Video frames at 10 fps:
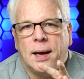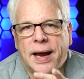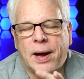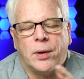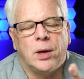
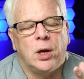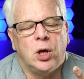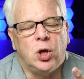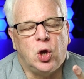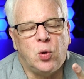Now,
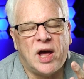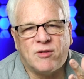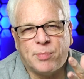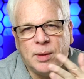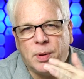you
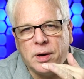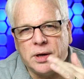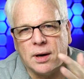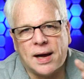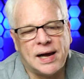have people
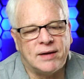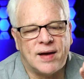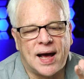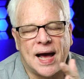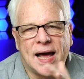in your life.
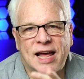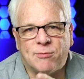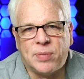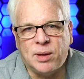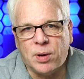I
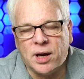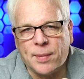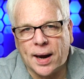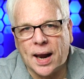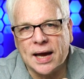have people
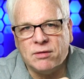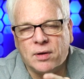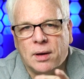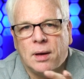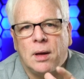in my life.